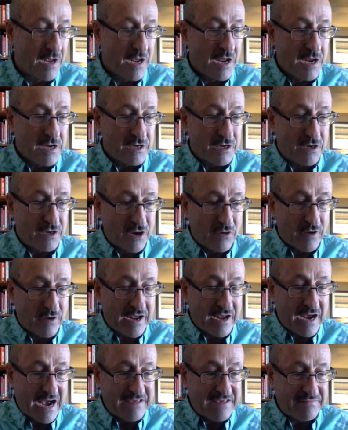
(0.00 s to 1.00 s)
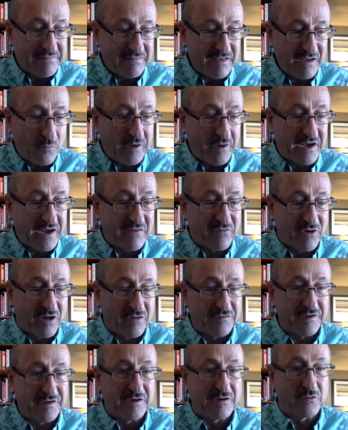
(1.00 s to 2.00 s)
You know, I think we have all
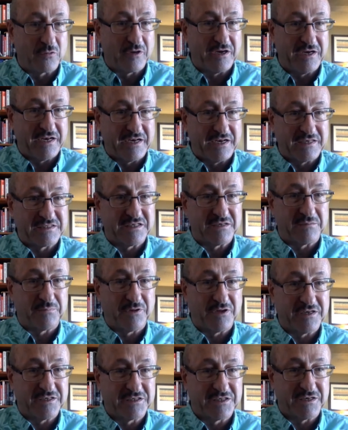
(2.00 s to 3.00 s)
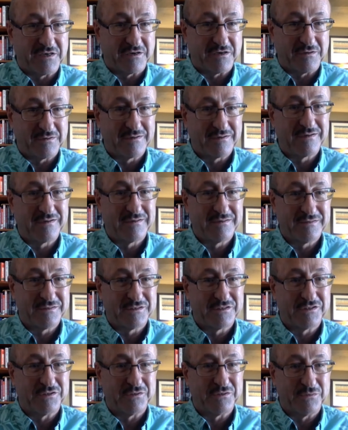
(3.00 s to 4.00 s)
the ingredients in place here
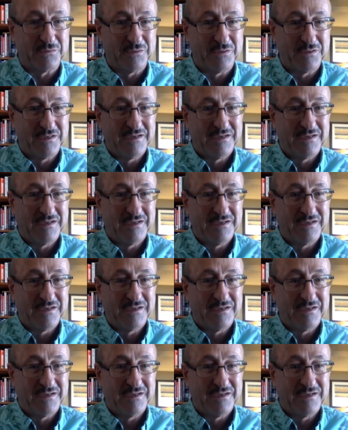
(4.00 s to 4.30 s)
to